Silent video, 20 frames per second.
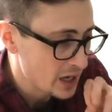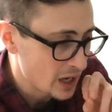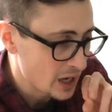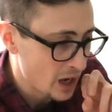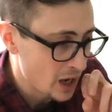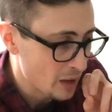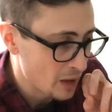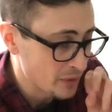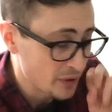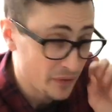
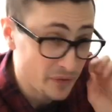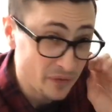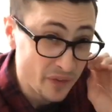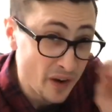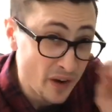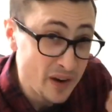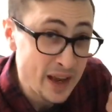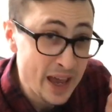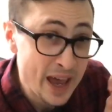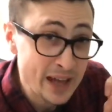They're
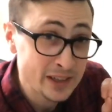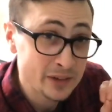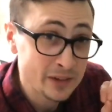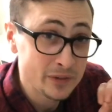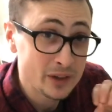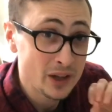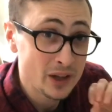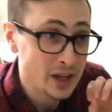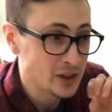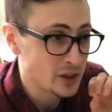very active
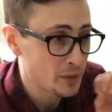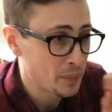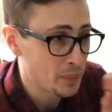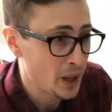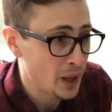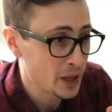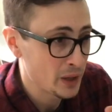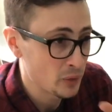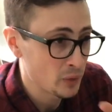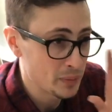at night. They
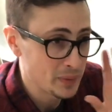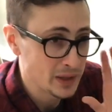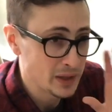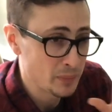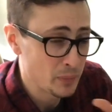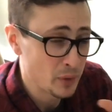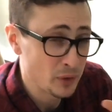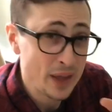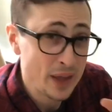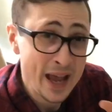probably would be the
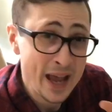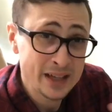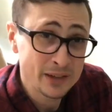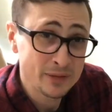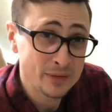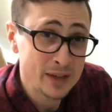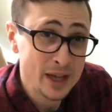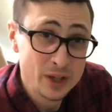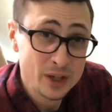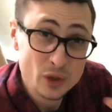most
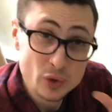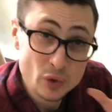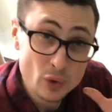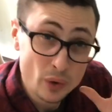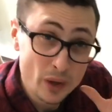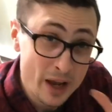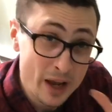active gecko you'll